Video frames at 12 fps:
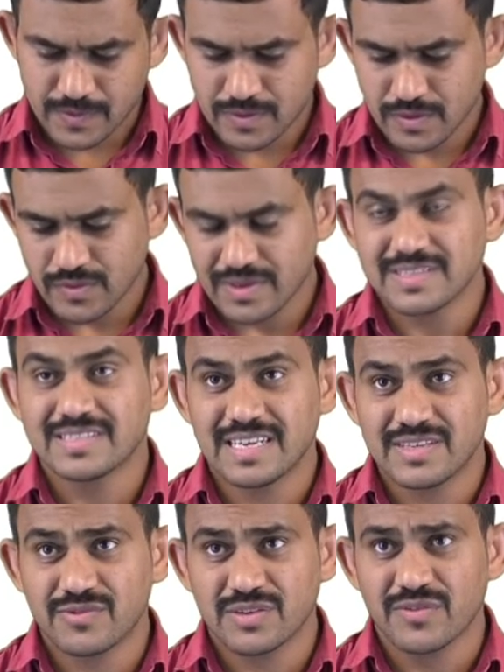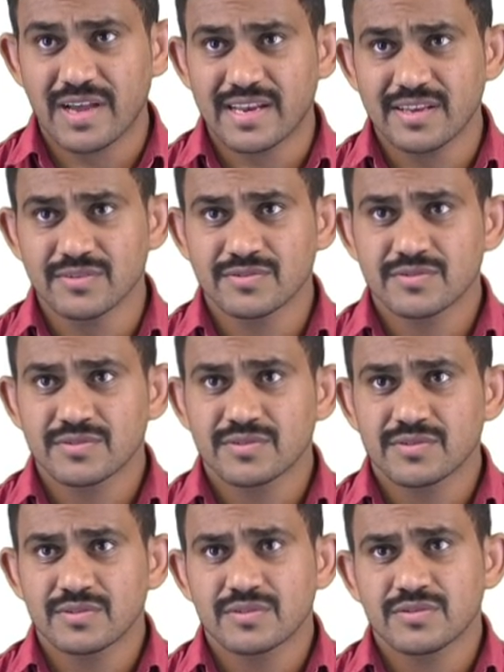So your Z1 value.
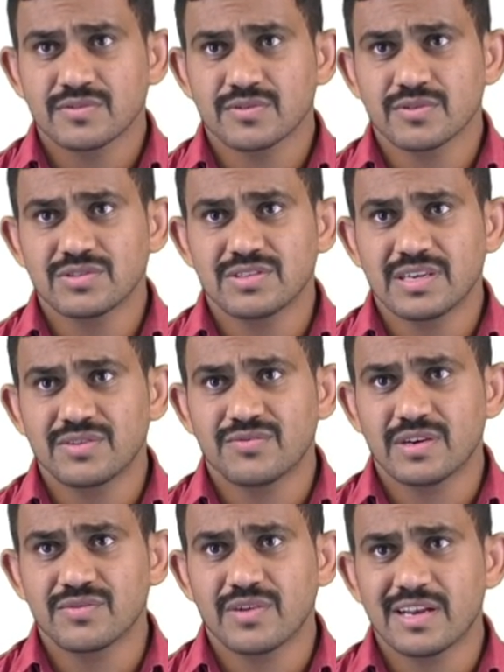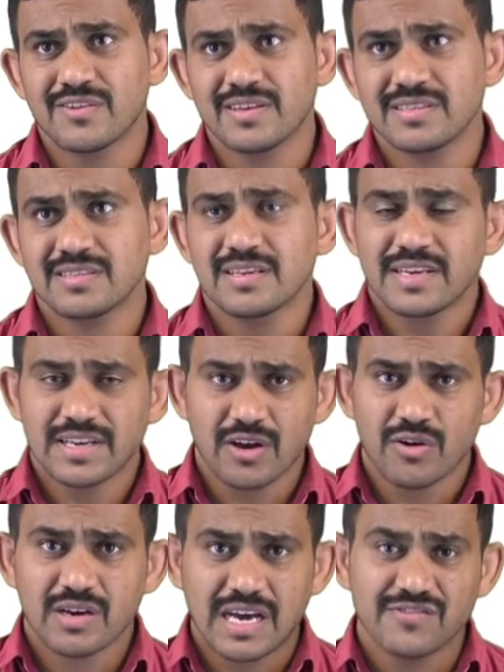So Z1 value is
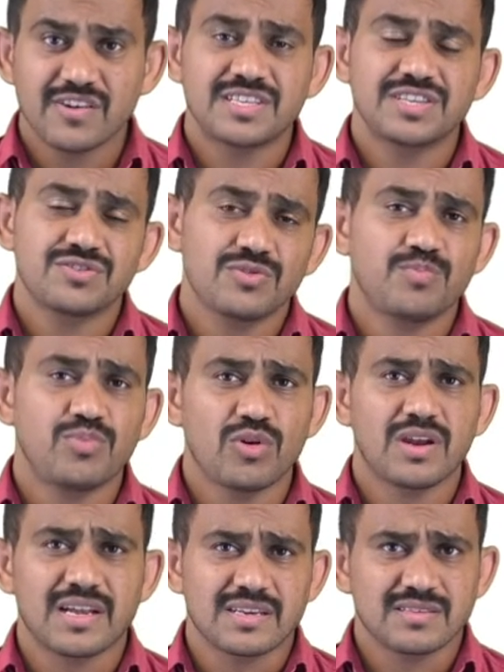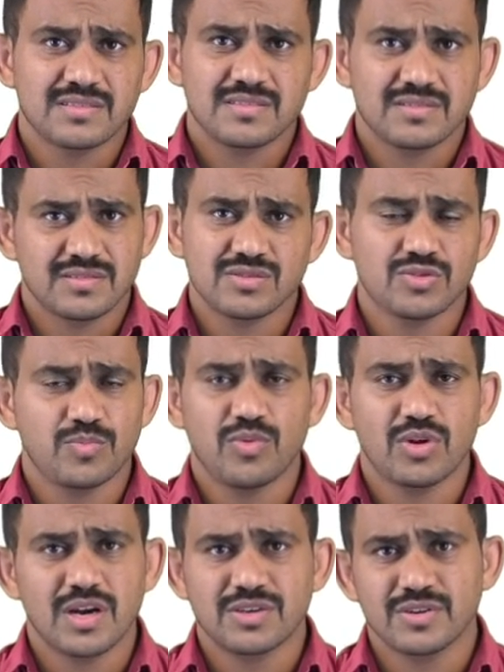now convert into polar. So
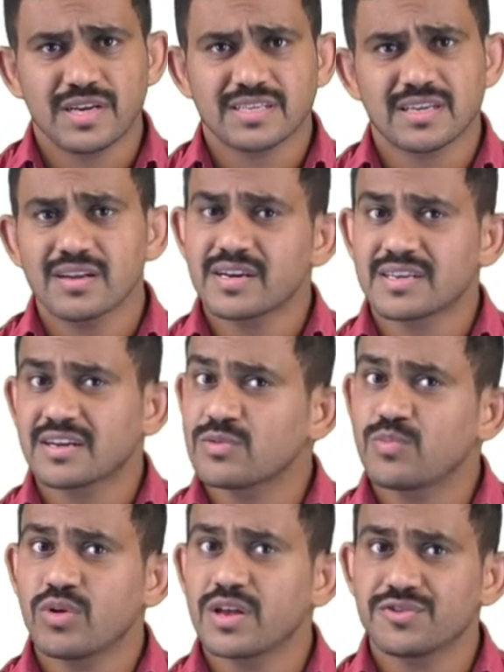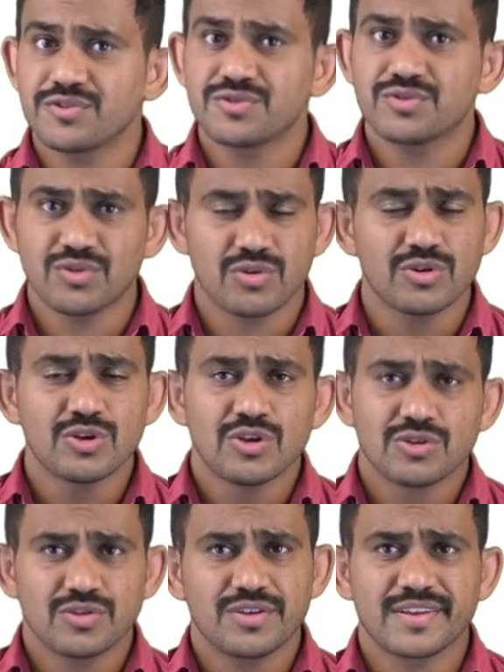polar to rectangle, rectangle to polar, you need to know.
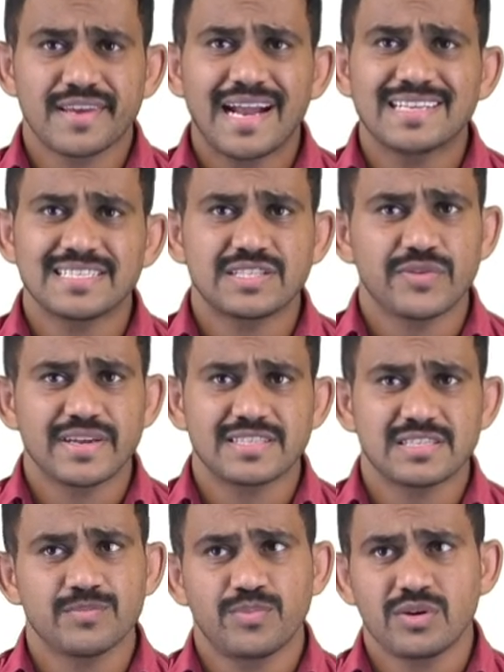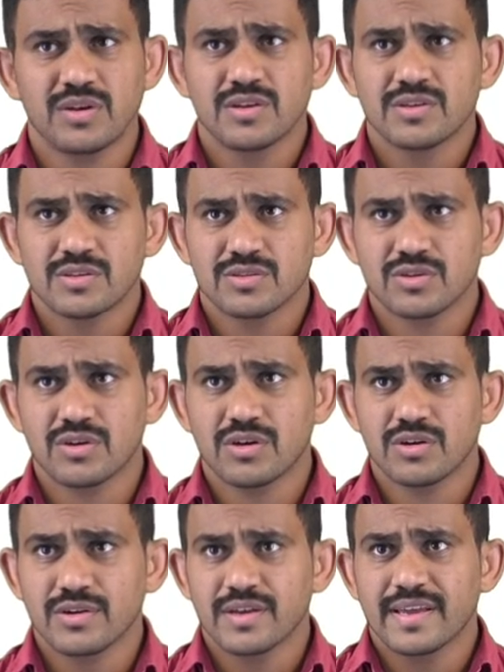So in calculus, it's very simple.
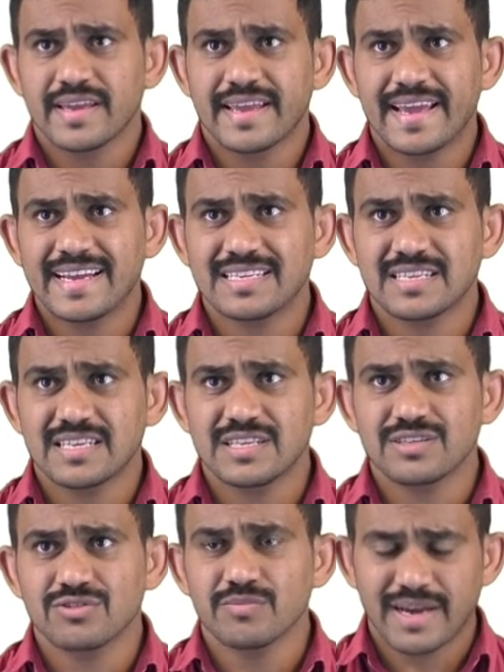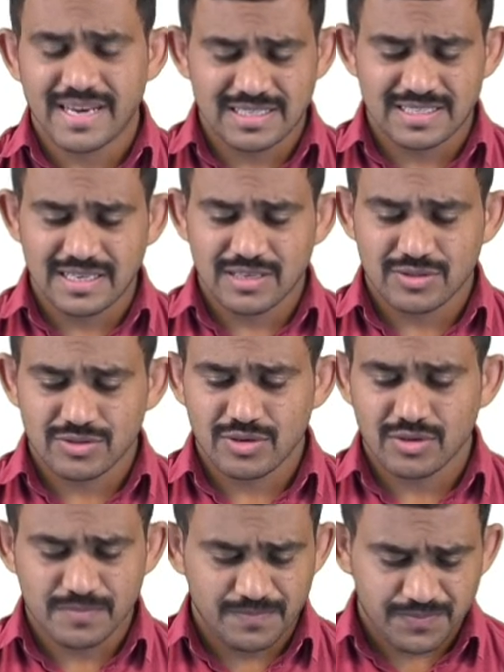So 8 into minus J.
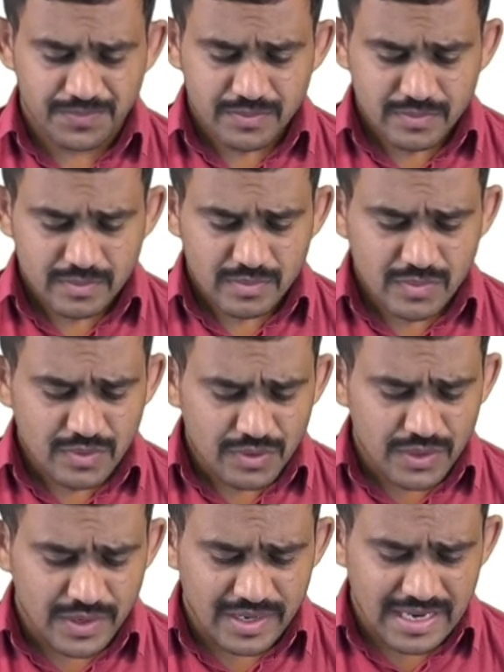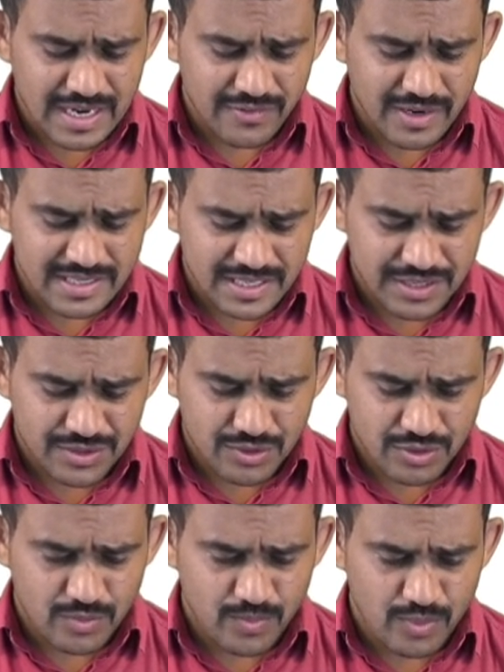So you can convert
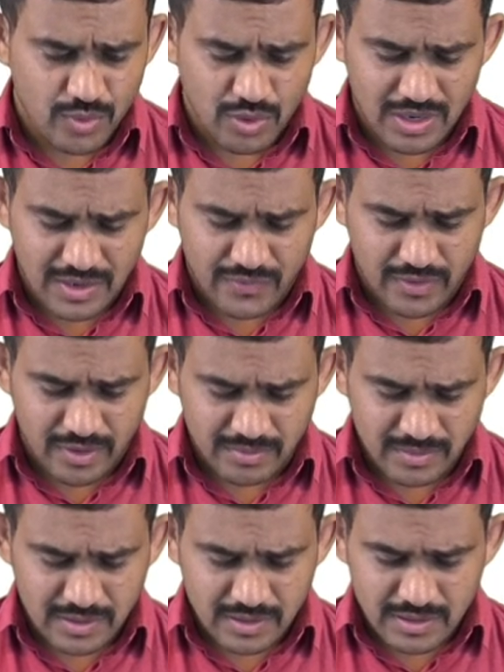into polar form.